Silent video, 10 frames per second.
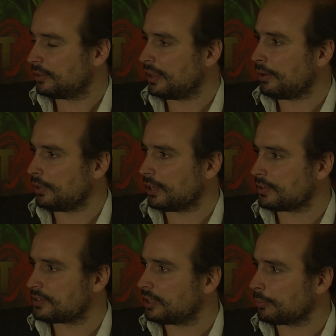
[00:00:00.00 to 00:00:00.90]
that really kind
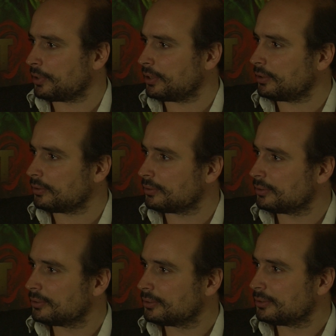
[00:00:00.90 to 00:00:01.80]
of sucked me in.
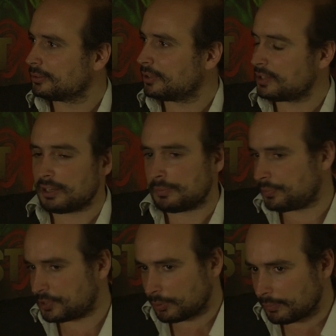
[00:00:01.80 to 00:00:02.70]
And then I
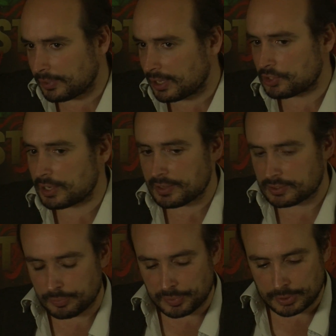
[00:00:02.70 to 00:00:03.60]
saw it on
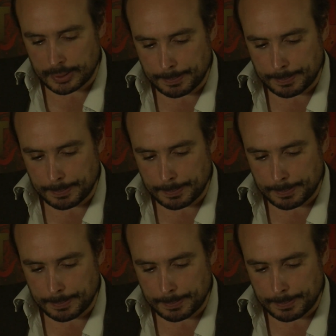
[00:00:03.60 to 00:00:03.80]
VHS, but